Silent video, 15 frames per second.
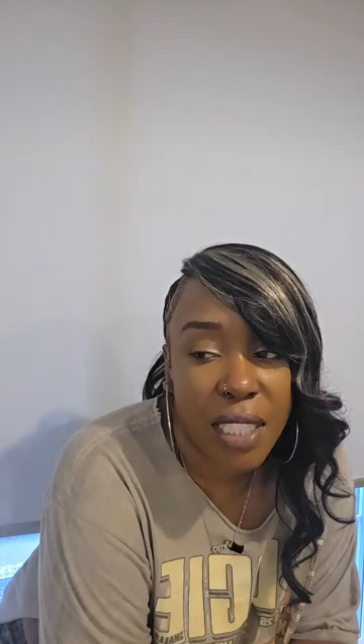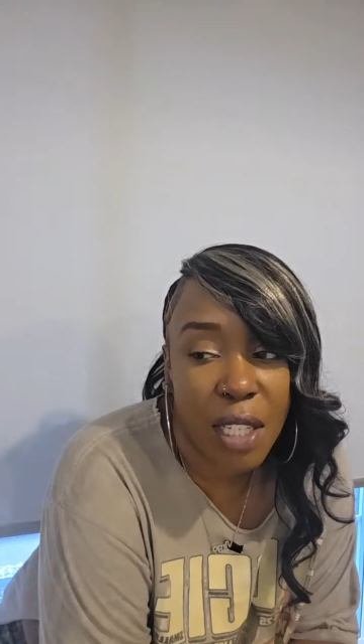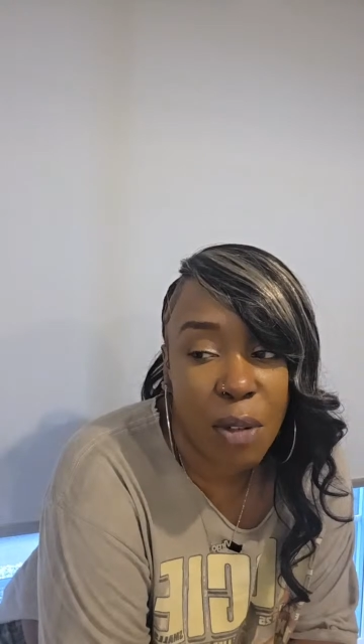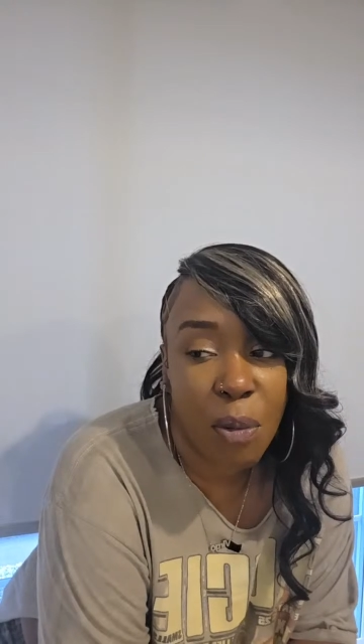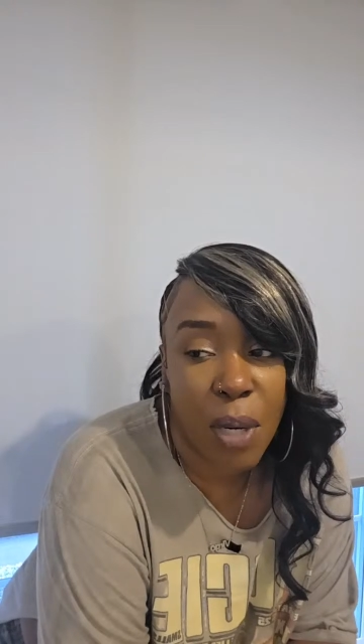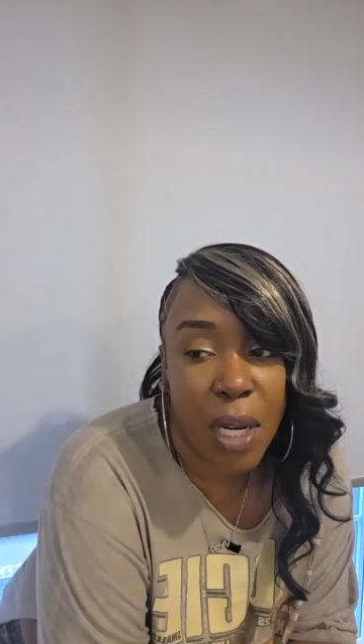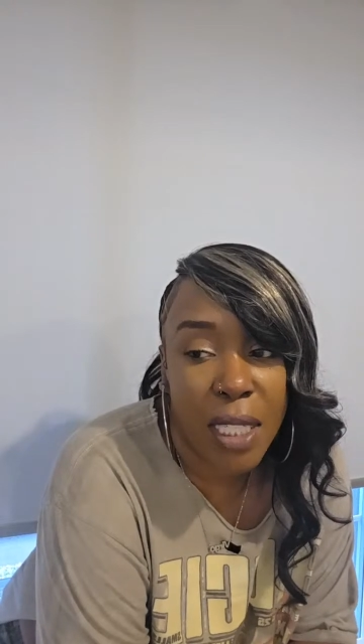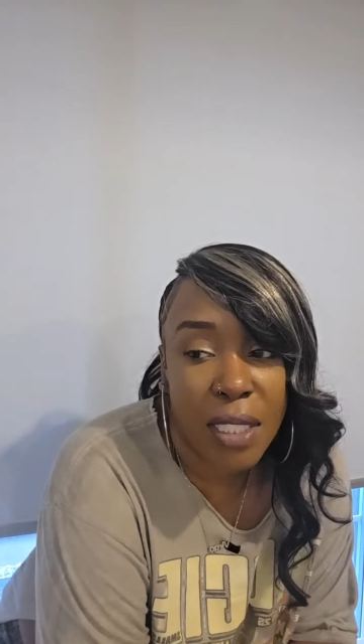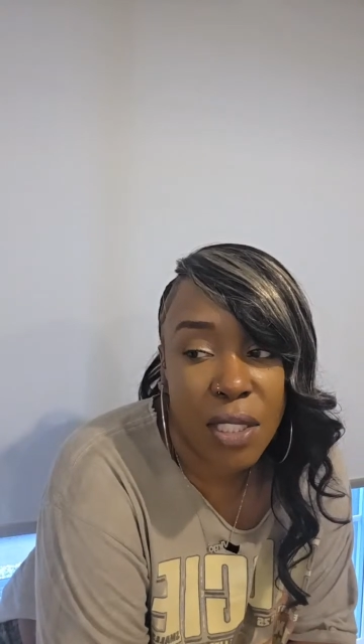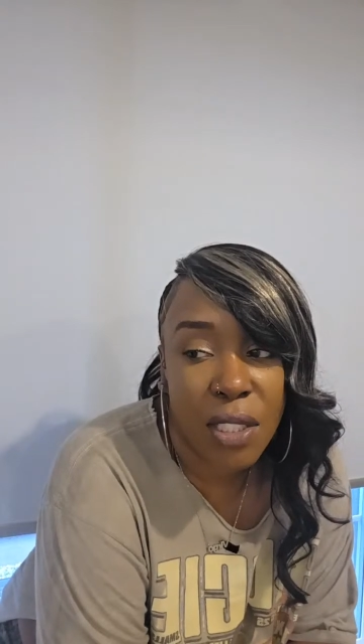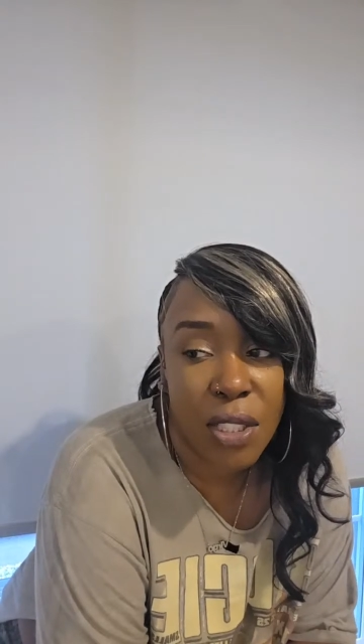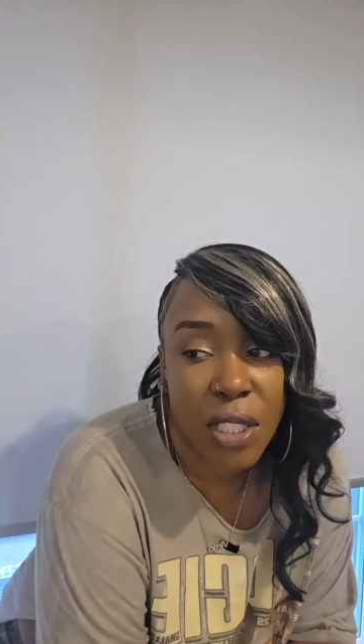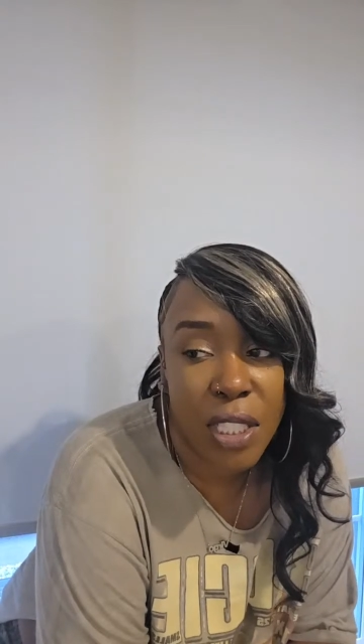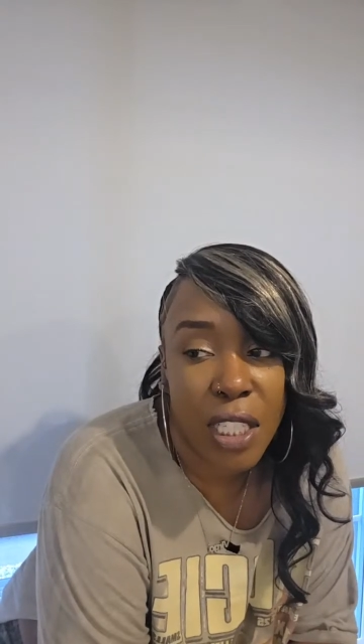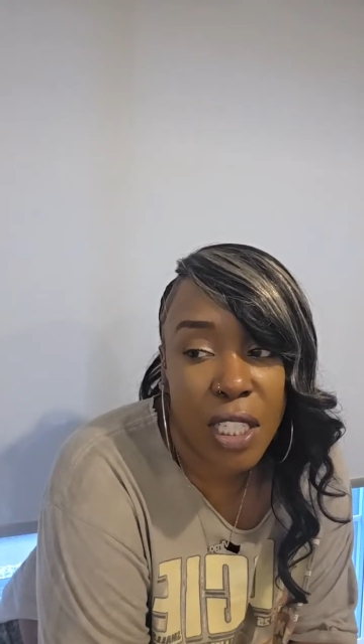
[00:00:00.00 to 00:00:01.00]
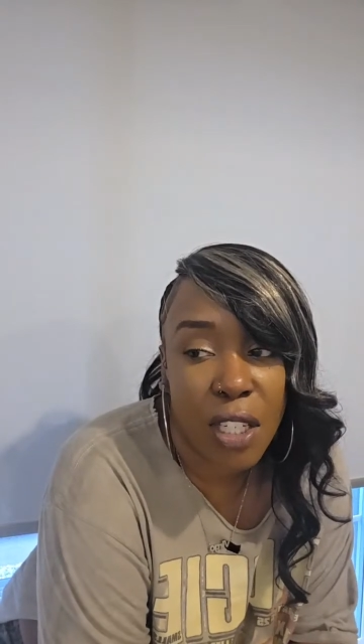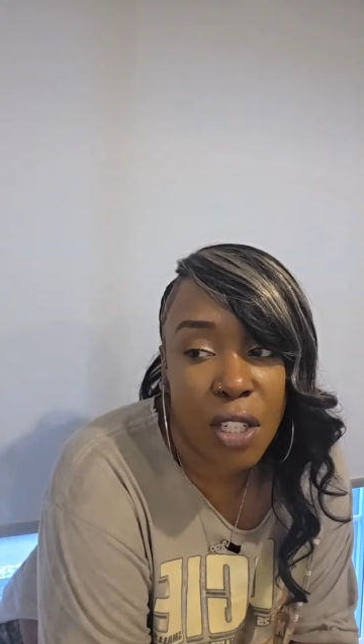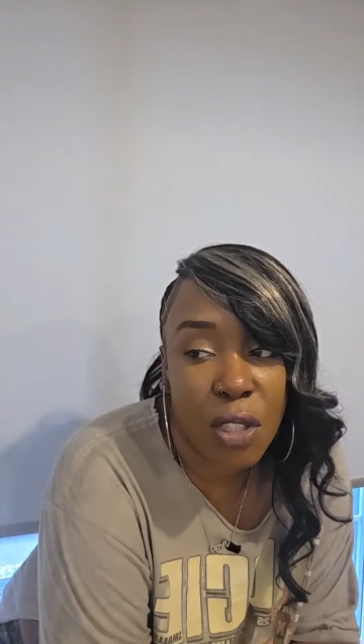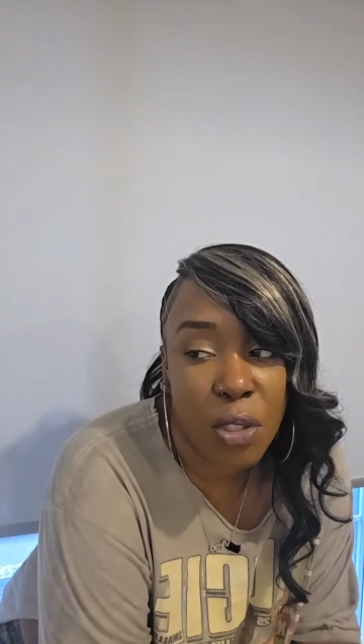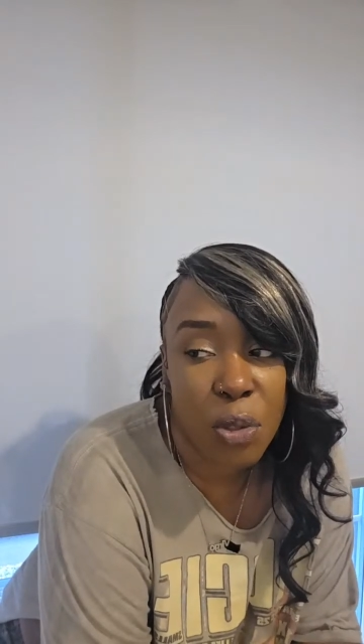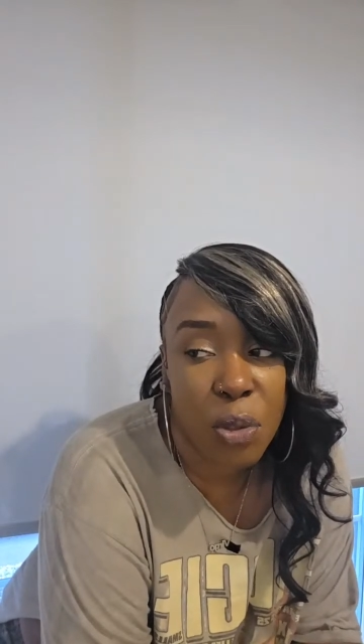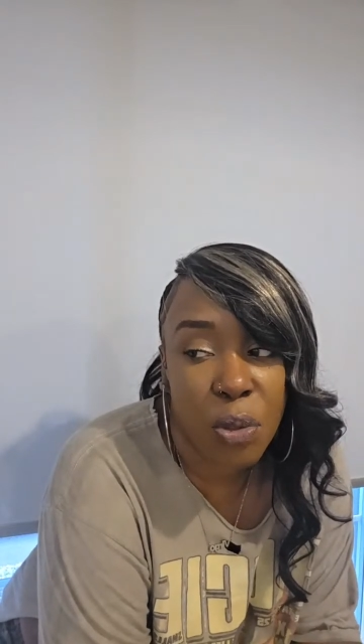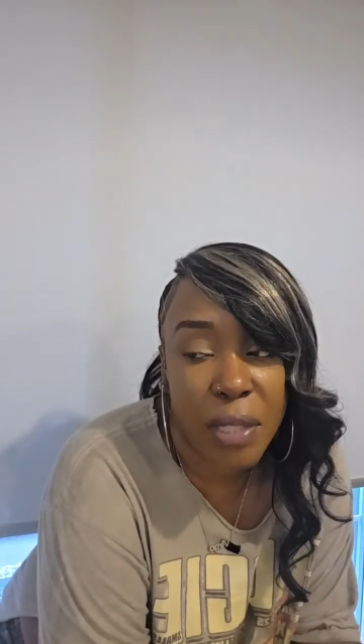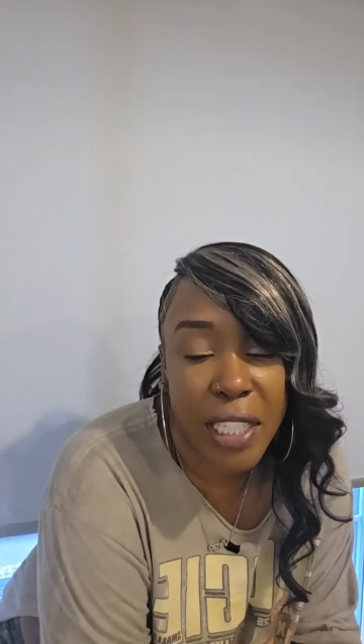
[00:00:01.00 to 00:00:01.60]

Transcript: they want to include,